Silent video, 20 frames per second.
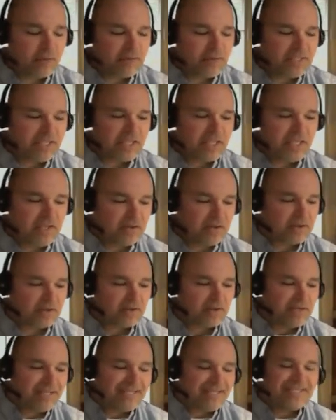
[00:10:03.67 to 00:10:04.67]
is
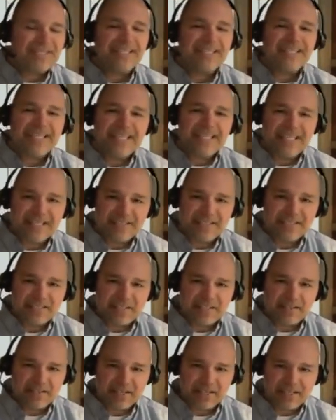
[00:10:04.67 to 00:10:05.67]
here
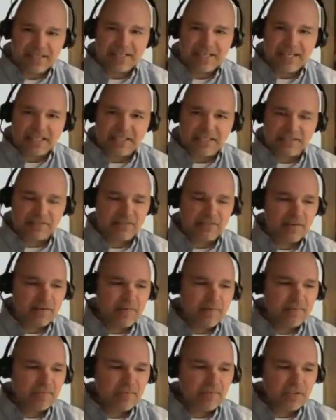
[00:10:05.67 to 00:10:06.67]
needs the collective
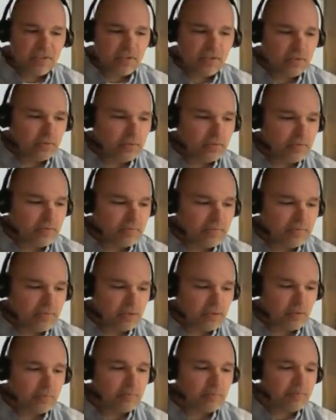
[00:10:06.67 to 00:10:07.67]
to,
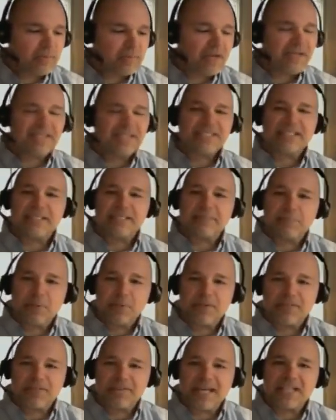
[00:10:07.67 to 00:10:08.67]
to constantly
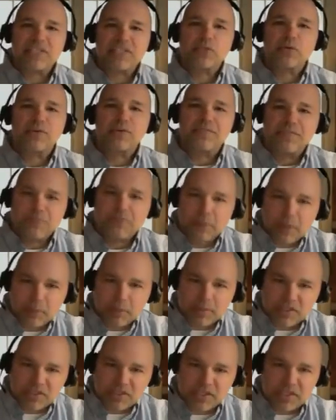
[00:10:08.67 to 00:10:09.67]
put that sort of
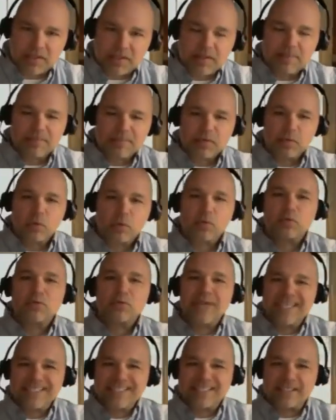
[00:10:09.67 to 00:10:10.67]
frequency or
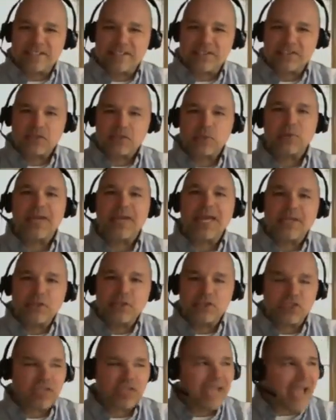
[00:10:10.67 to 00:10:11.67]
resonance or
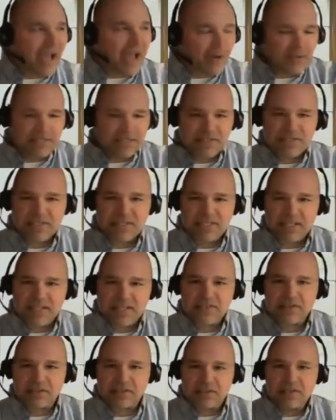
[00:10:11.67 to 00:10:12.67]
energy out into the
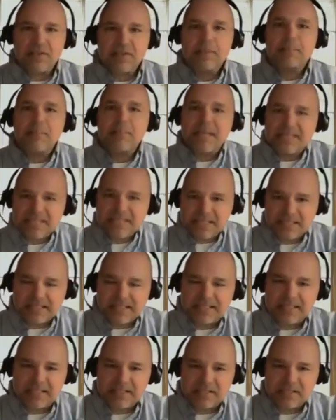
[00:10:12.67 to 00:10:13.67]
ether.
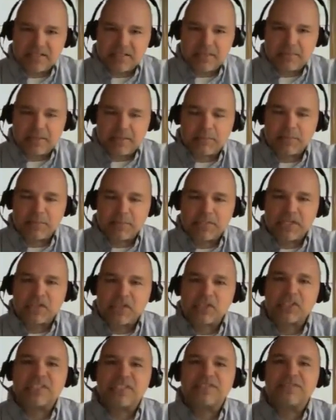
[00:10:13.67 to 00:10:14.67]
Basically, that something
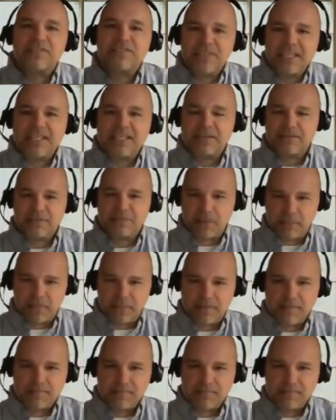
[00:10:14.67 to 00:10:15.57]
potentially is feeding from it.